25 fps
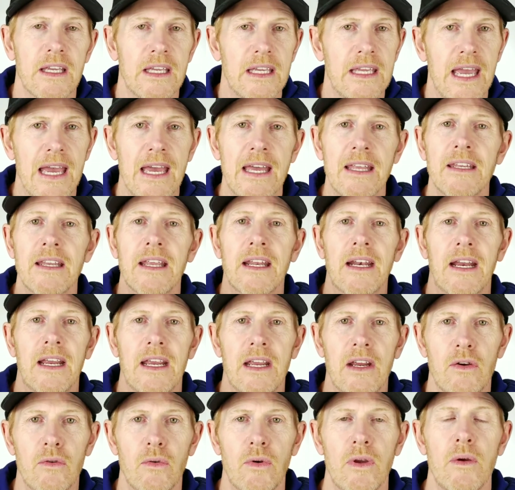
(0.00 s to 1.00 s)
get and I
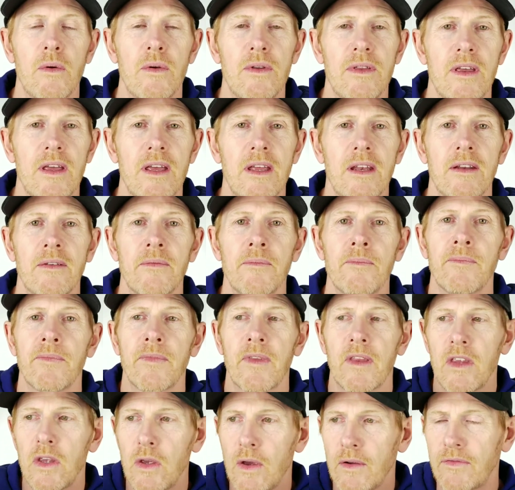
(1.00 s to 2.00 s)
agree with it,
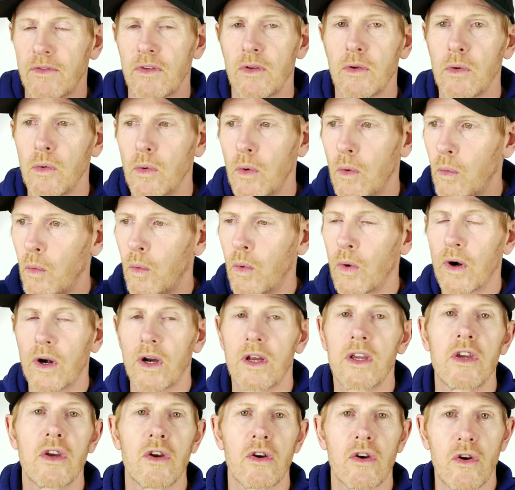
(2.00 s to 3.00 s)
you have to
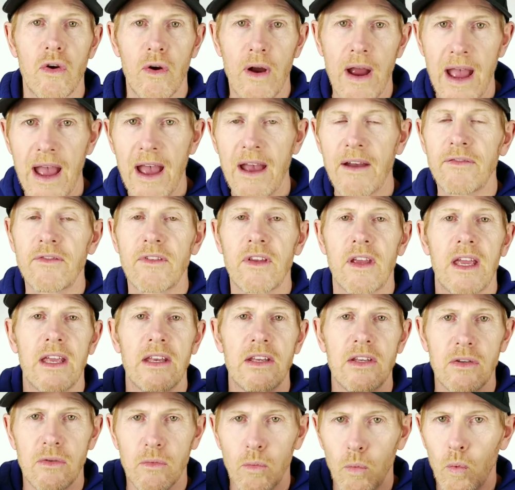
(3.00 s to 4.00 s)
work your craft
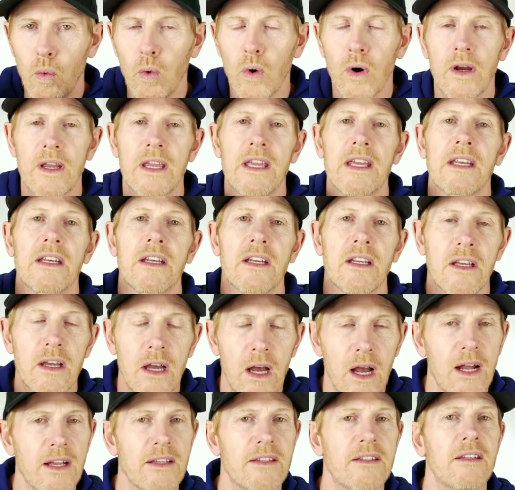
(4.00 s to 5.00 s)
and work it
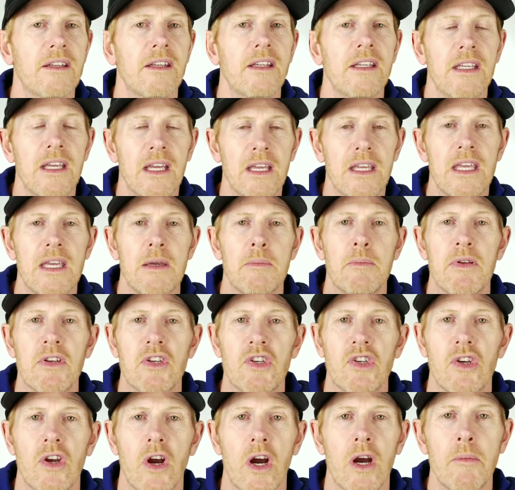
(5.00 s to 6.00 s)
constantly and keep it
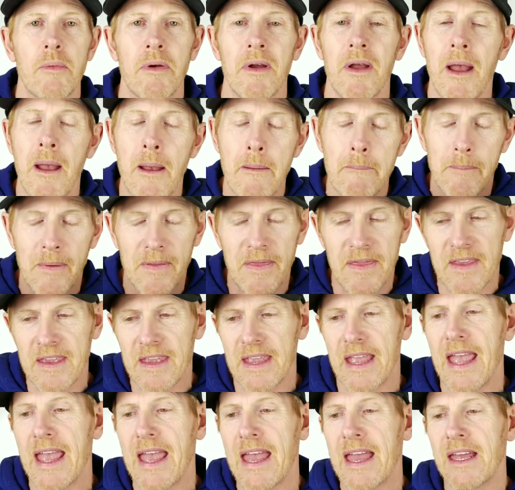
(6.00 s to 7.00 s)
sharp. But
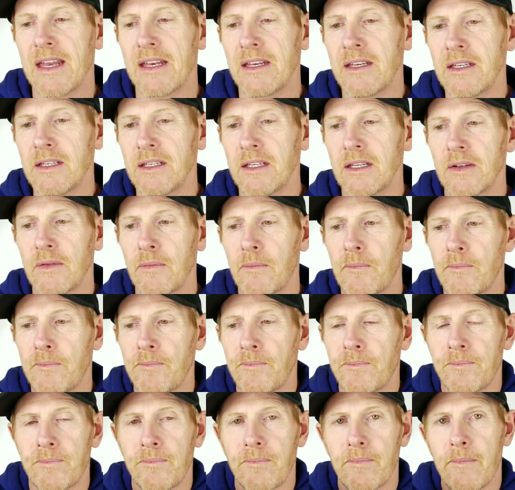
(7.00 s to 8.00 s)
the end
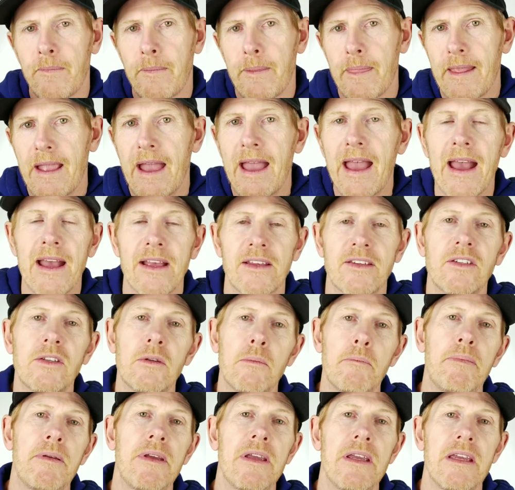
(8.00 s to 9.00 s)
has to
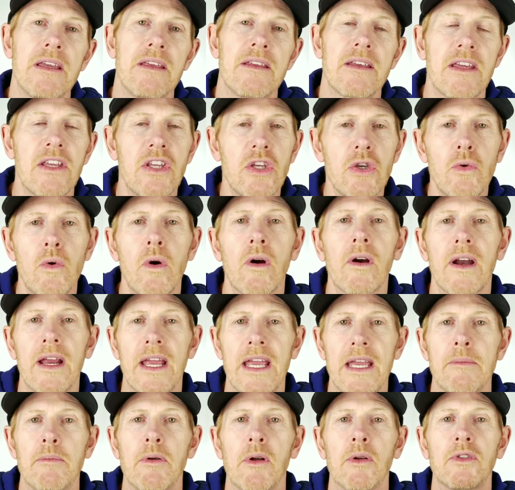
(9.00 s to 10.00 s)
be that you are
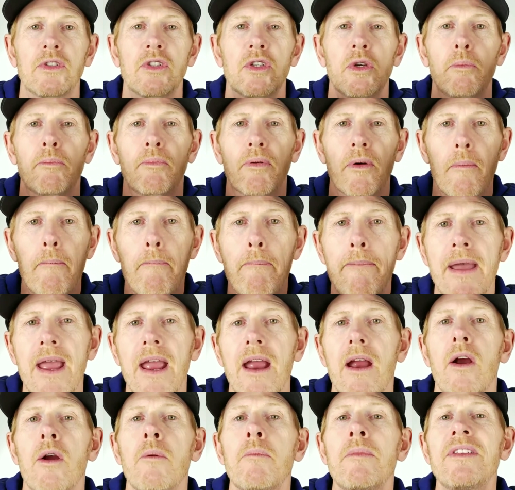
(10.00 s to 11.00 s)
able to
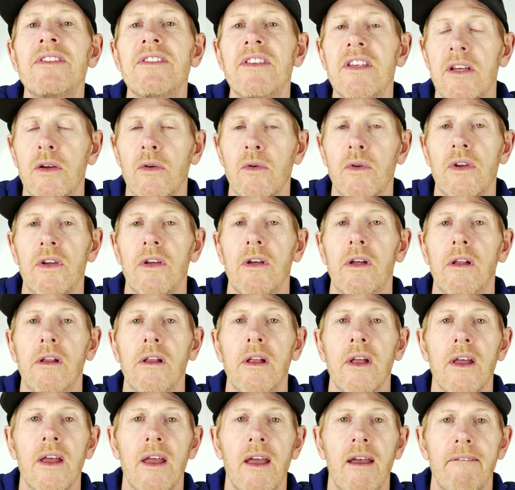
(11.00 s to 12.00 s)
prepare
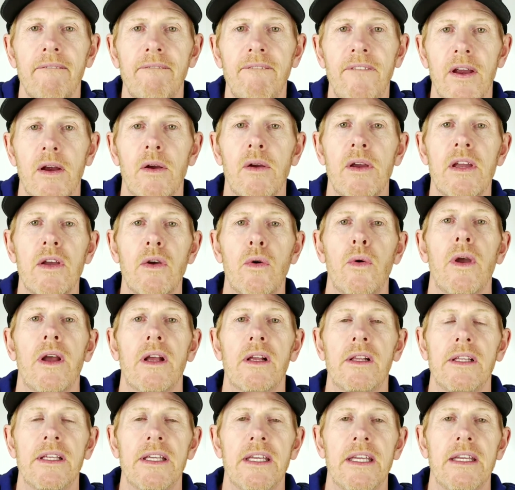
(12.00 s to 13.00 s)
material very
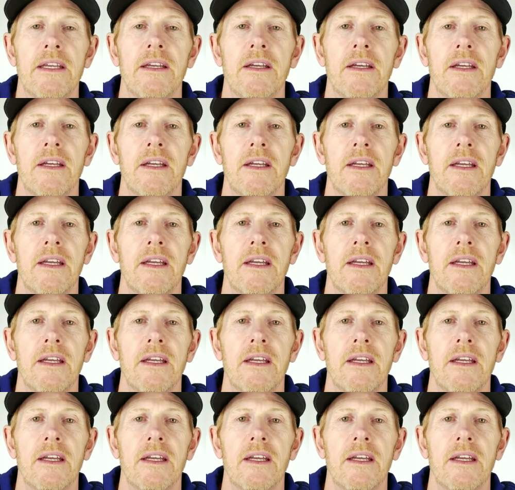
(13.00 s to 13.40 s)
quickly